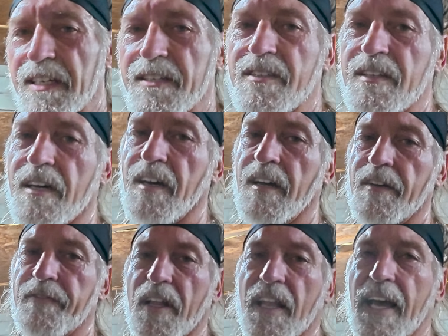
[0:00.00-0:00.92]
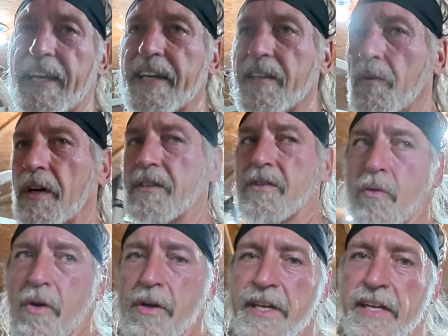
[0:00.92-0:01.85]
Just felt like getting the
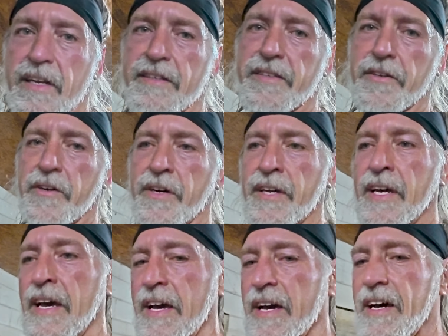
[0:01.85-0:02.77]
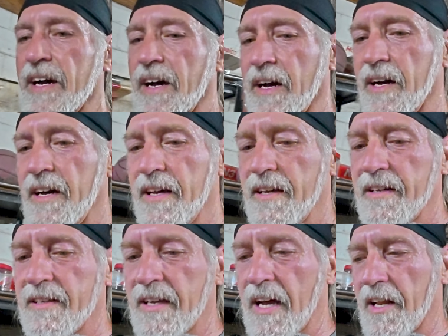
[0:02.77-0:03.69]
extra work in. So
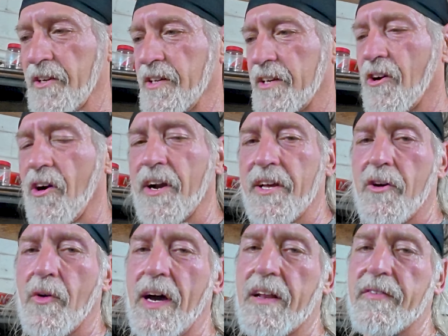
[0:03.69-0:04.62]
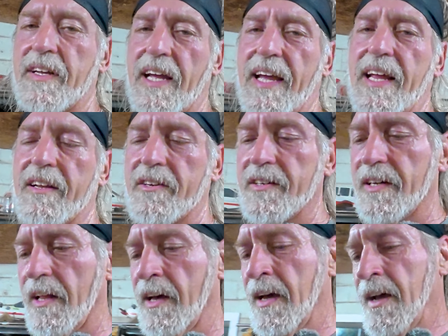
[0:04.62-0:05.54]
got a good cardio out of it and a
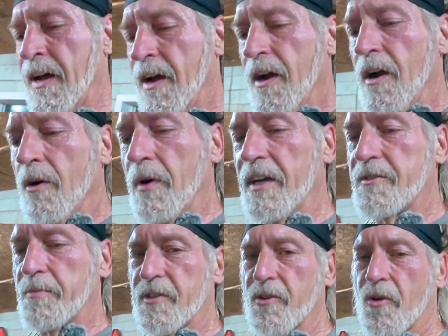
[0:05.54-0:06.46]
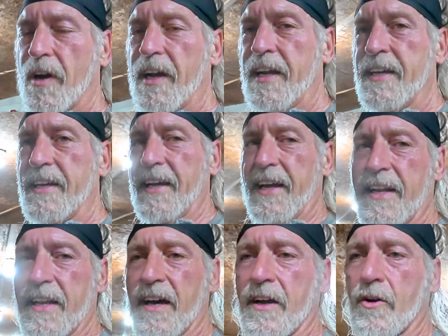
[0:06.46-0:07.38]
good respiratory.
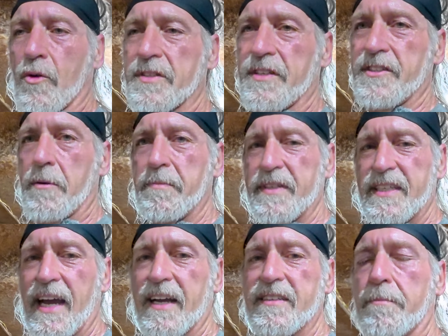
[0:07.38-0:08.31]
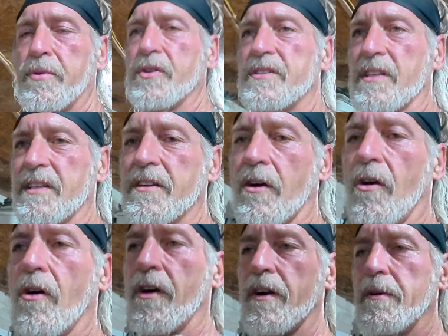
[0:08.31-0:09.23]
And of course the jumping jacks, I pushed a little
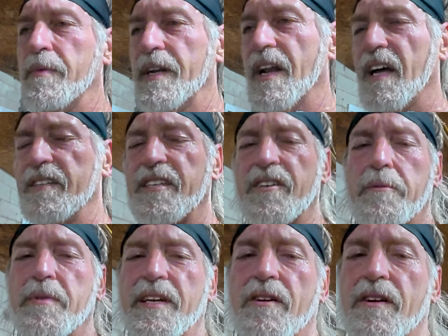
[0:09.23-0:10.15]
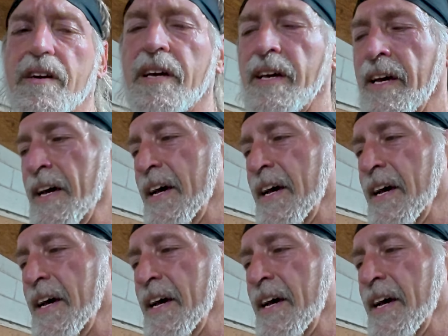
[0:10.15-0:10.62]
harder, but not terribly hard.